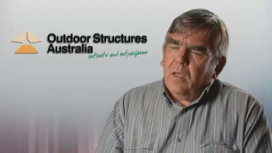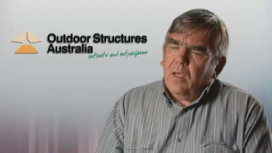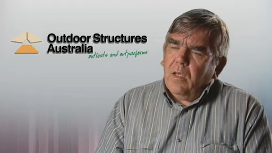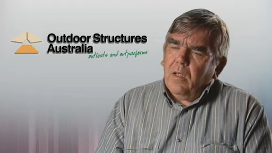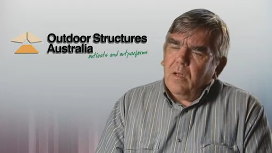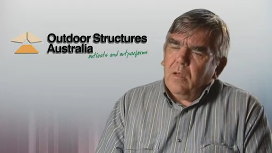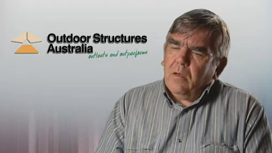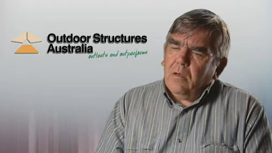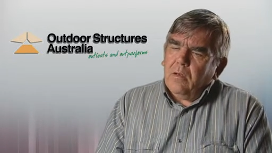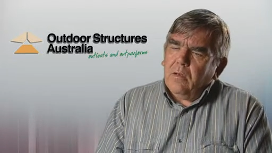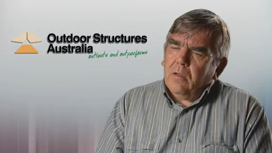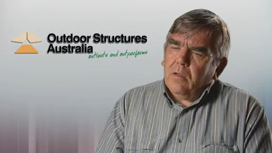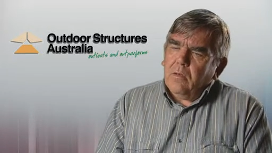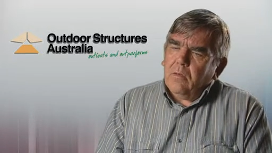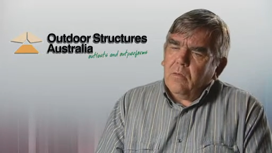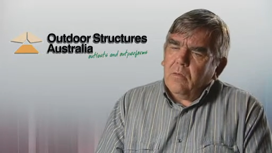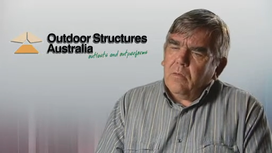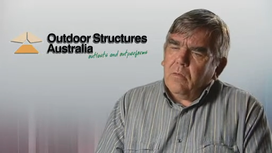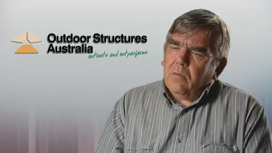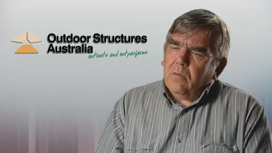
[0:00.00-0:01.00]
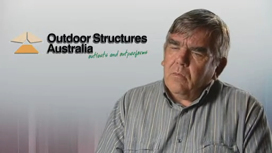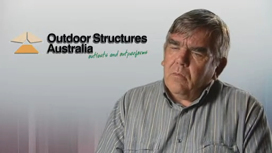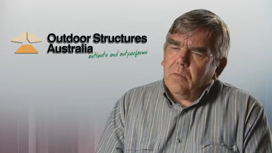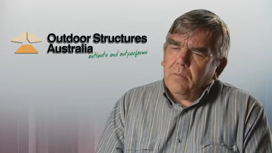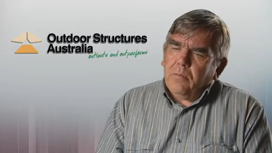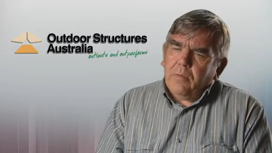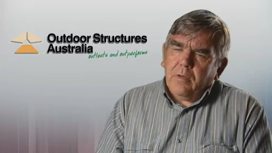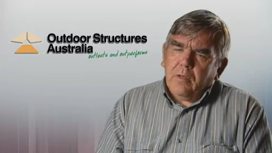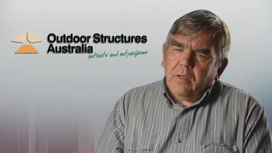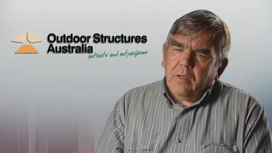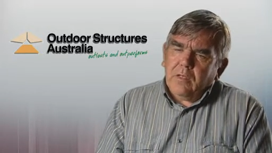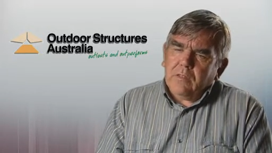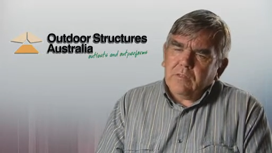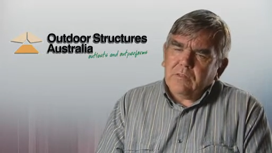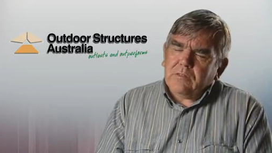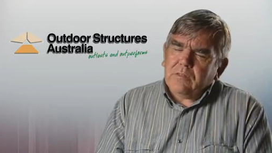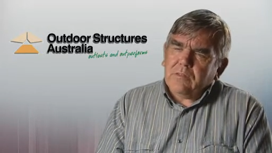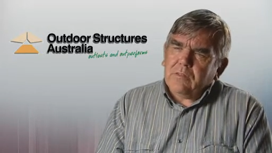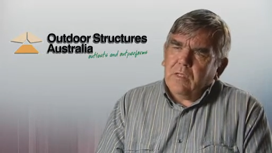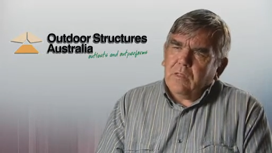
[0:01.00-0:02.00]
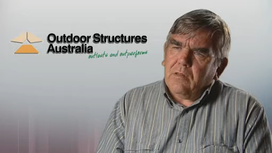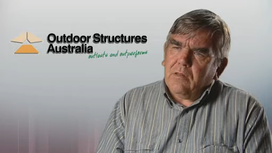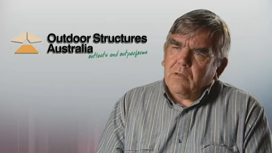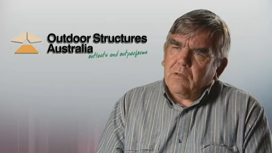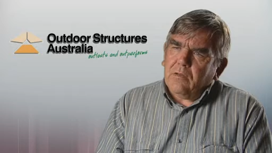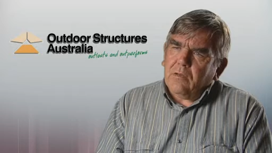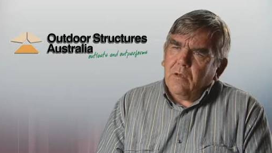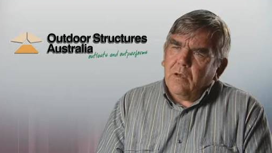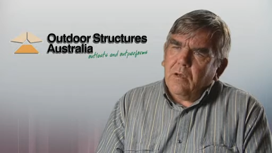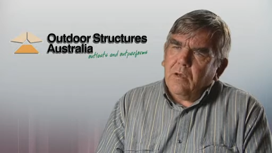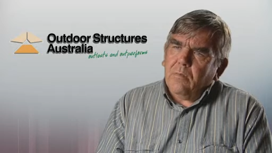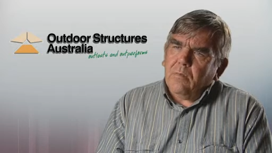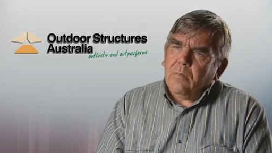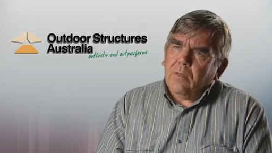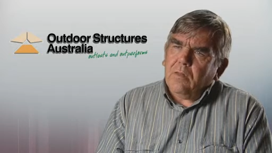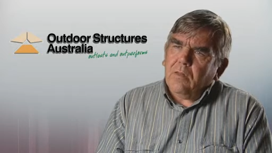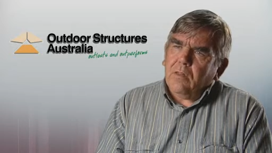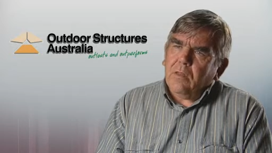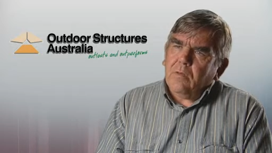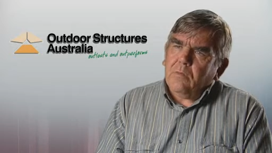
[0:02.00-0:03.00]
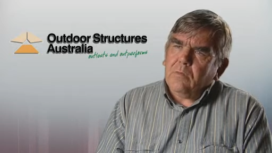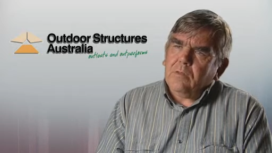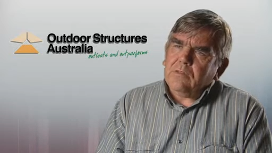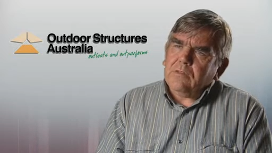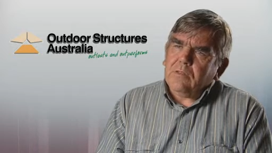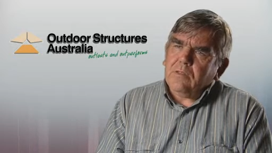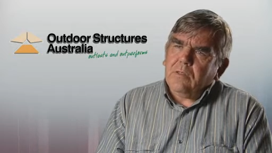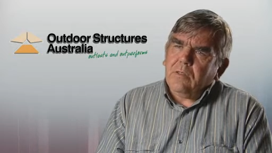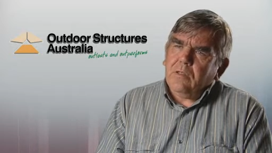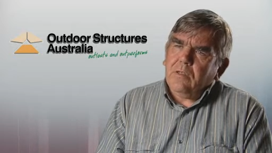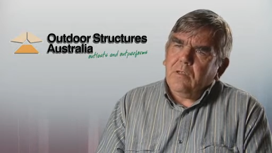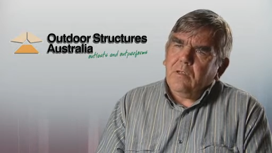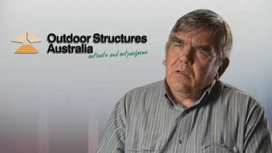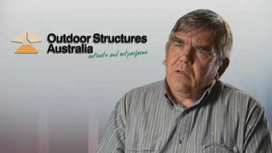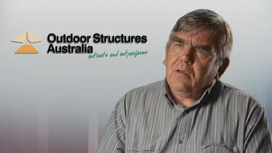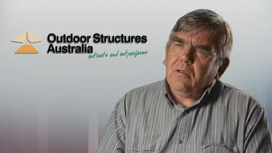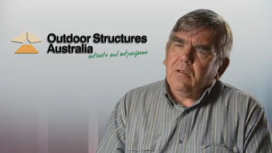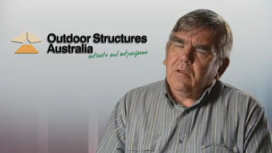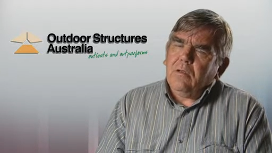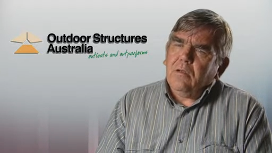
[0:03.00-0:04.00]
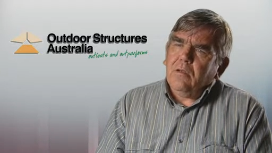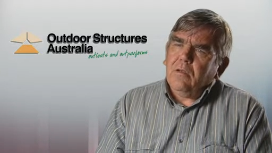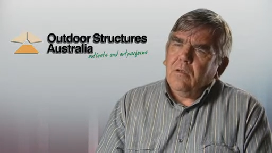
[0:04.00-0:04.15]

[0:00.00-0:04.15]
And we realised at the time that there was a need